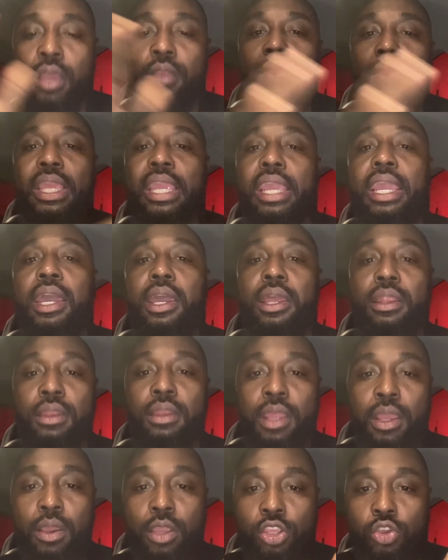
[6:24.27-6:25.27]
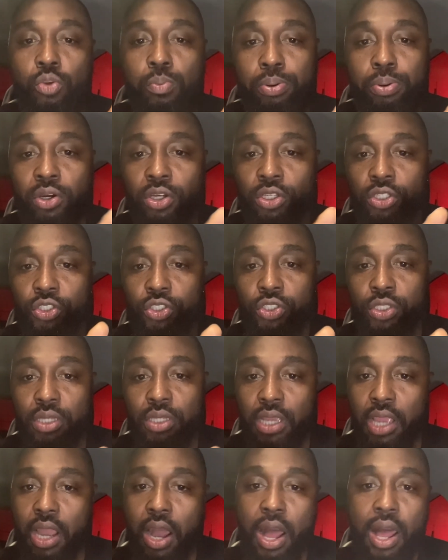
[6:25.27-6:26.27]
then you push
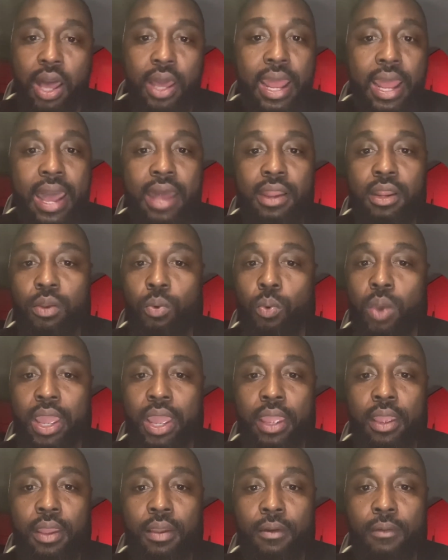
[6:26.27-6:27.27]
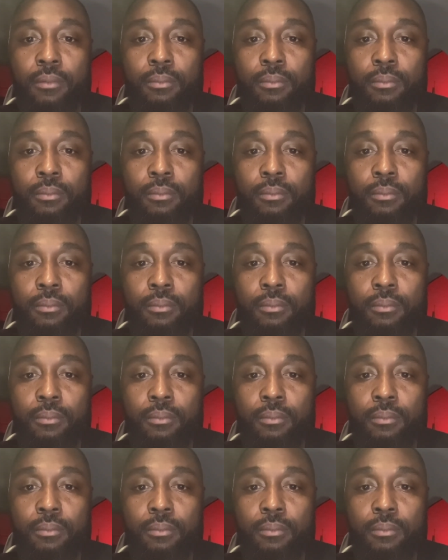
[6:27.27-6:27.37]
God out of the way,